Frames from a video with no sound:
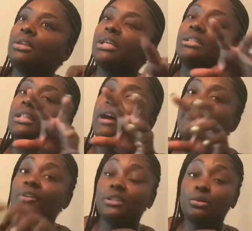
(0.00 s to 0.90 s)
it's not
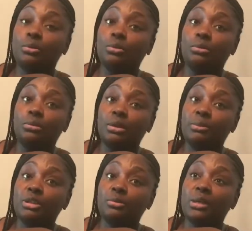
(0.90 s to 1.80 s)
physical
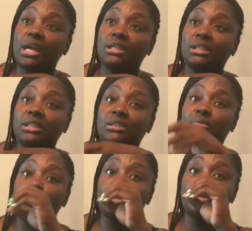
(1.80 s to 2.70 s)
abuse with us. It's
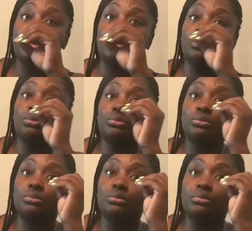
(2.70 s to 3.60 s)
more so
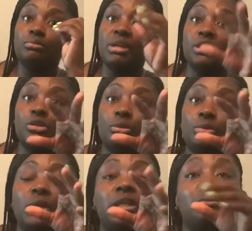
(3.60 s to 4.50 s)
mental
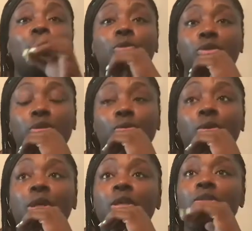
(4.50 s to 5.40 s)
and emotional.
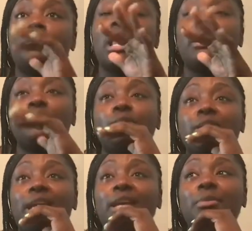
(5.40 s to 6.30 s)
So like you
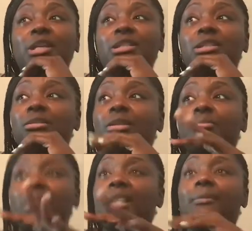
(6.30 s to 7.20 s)
said, because
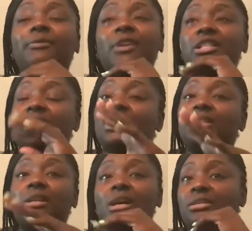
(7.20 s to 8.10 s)
me and him fuss
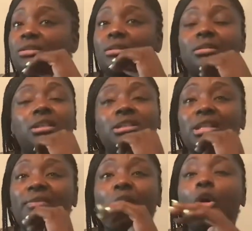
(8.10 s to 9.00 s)
and cuss each
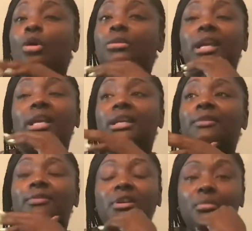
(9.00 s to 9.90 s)
other all day
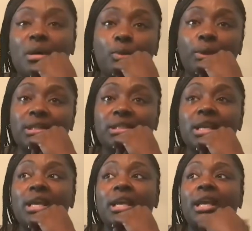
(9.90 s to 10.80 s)
in front of my boys,
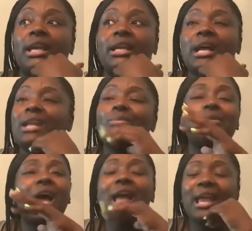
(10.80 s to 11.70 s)
and
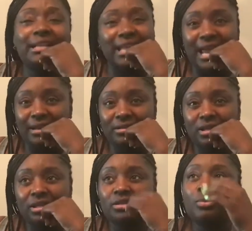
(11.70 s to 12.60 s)
I hate that.
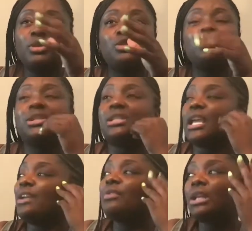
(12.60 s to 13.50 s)
So what you just
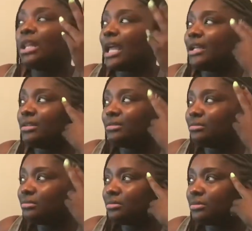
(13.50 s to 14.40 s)
said really like
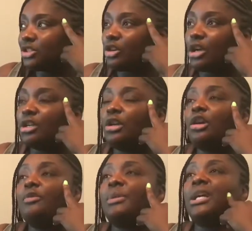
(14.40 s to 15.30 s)
struck a
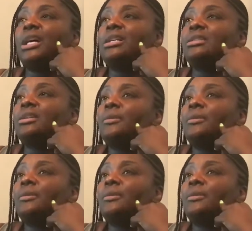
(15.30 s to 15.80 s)
nerve, because